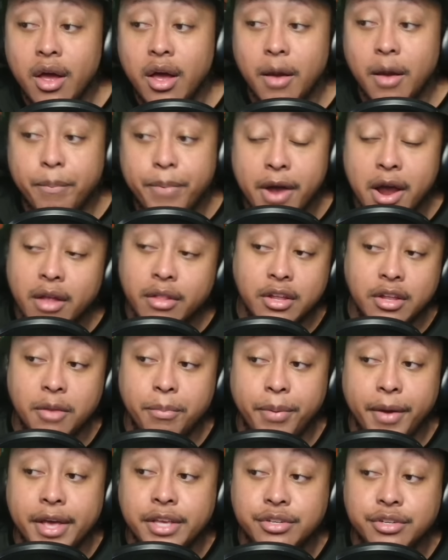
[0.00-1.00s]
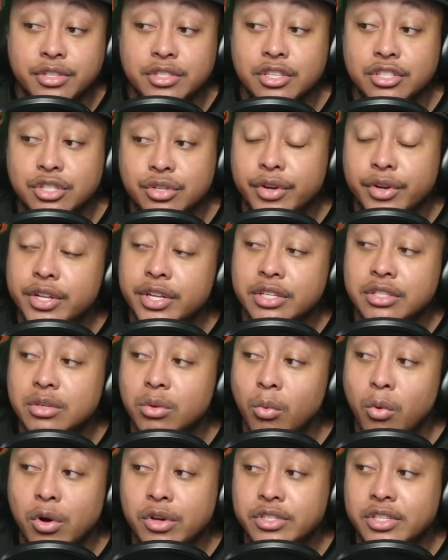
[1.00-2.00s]
apparently the Patriots are trending
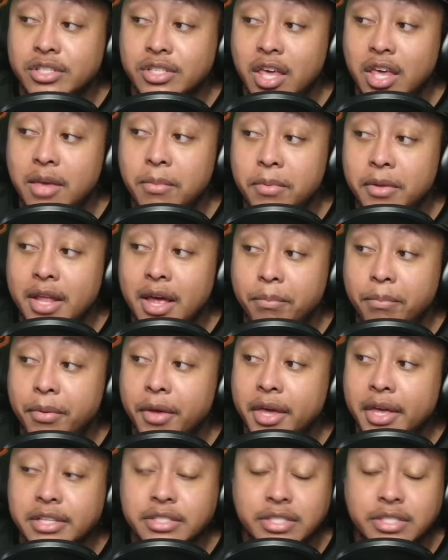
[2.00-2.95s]
towards just keeping that pick and